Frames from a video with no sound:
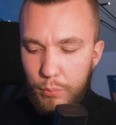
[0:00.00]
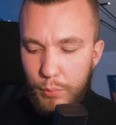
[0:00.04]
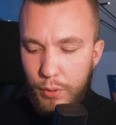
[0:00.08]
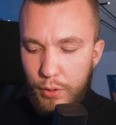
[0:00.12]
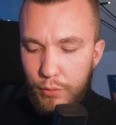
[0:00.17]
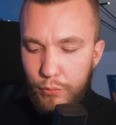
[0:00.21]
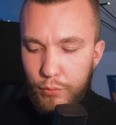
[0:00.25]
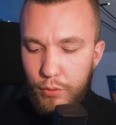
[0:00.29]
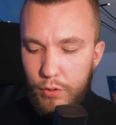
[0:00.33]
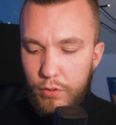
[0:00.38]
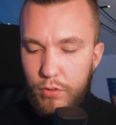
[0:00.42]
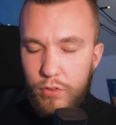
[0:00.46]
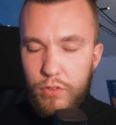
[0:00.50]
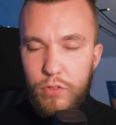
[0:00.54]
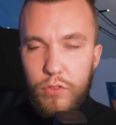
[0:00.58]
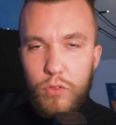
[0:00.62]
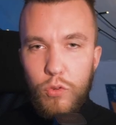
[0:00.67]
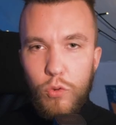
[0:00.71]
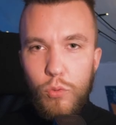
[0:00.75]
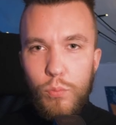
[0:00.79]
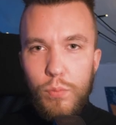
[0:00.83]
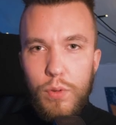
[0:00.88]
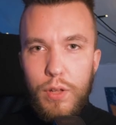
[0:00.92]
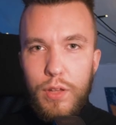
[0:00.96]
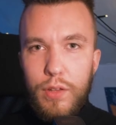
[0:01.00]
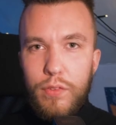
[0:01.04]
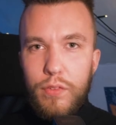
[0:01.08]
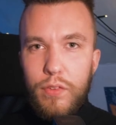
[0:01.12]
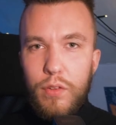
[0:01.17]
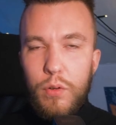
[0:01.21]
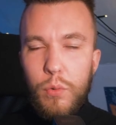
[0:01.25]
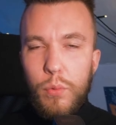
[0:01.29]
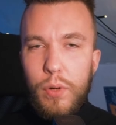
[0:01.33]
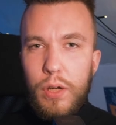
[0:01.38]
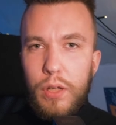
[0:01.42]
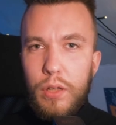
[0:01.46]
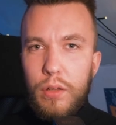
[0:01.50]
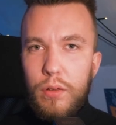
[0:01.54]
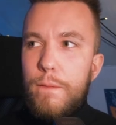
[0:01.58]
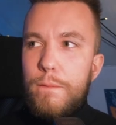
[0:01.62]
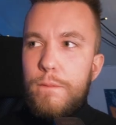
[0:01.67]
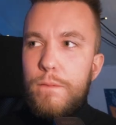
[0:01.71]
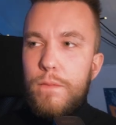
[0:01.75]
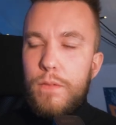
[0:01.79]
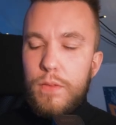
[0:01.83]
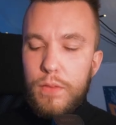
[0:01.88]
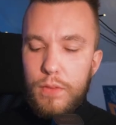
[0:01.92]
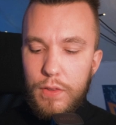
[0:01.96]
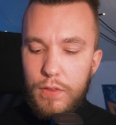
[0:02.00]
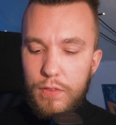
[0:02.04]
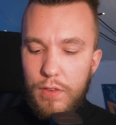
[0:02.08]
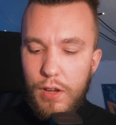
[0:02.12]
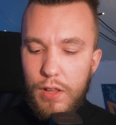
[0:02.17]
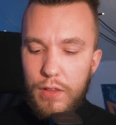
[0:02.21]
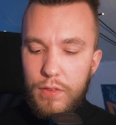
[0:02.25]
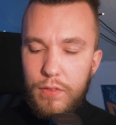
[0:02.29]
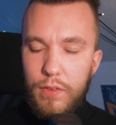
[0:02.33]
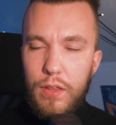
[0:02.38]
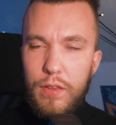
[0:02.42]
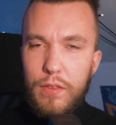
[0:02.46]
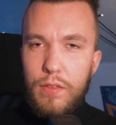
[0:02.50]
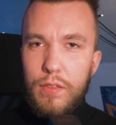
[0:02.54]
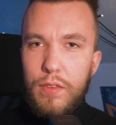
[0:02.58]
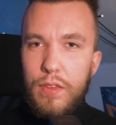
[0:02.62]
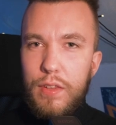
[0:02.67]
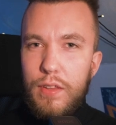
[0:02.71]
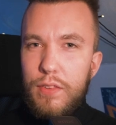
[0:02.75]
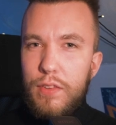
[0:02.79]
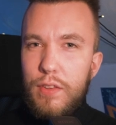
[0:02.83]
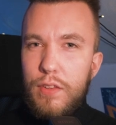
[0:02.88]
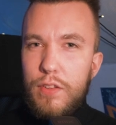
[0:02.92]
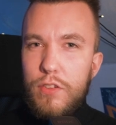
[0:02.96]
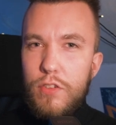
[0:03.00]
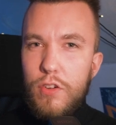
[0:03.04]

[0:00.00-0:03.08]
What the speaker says: my first zoom lens in a while. This lens has decent